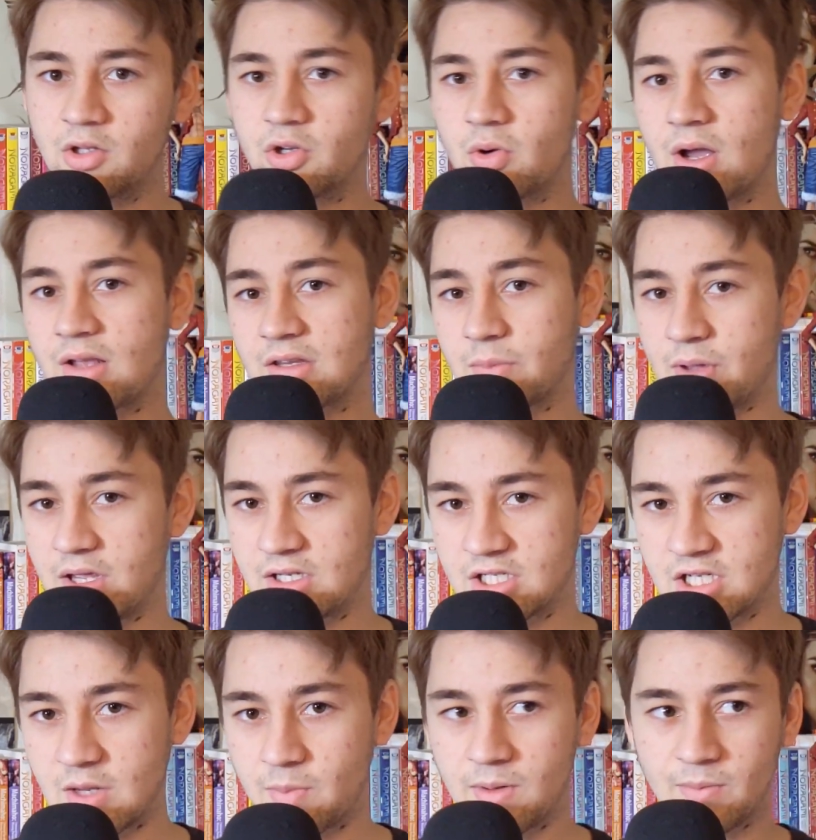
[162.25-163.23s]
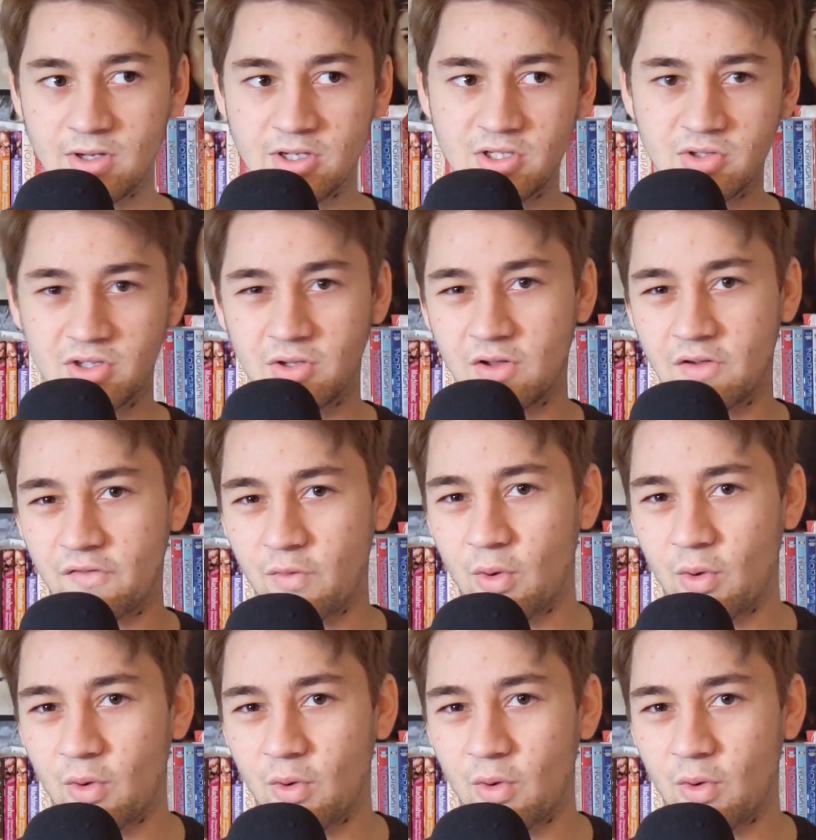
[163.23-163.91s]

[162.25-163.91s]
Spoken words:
You do have to pay shipping, but it's usually only